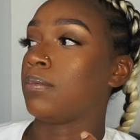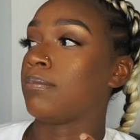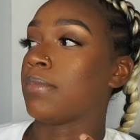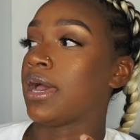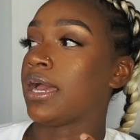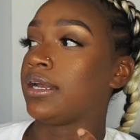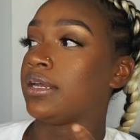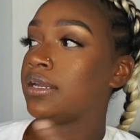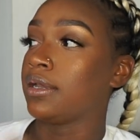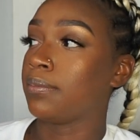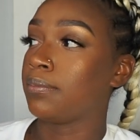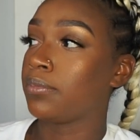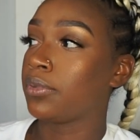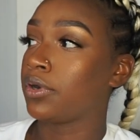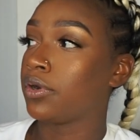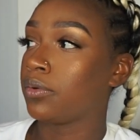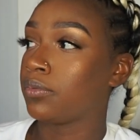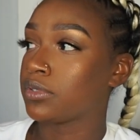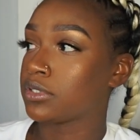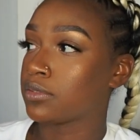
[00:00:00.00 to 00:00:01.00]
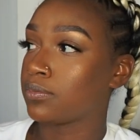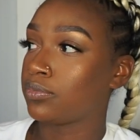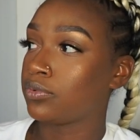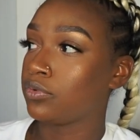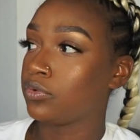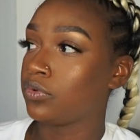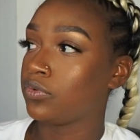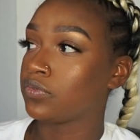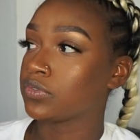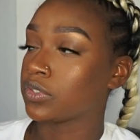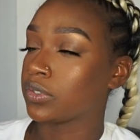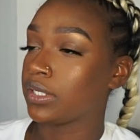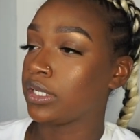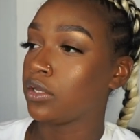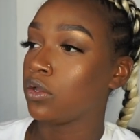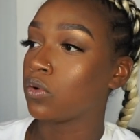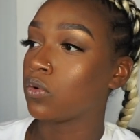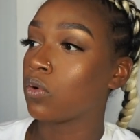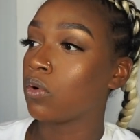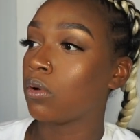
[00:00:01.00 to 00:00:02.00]
my number was approved so he
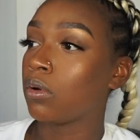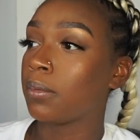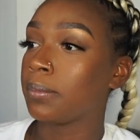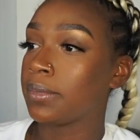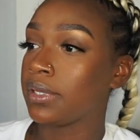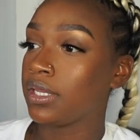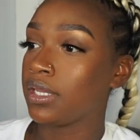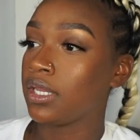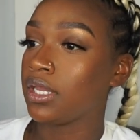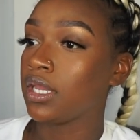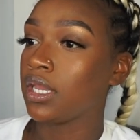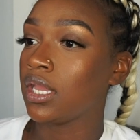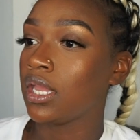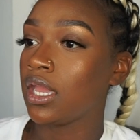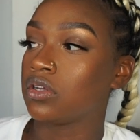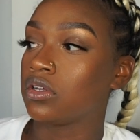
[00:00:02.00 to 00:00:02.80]
could call me.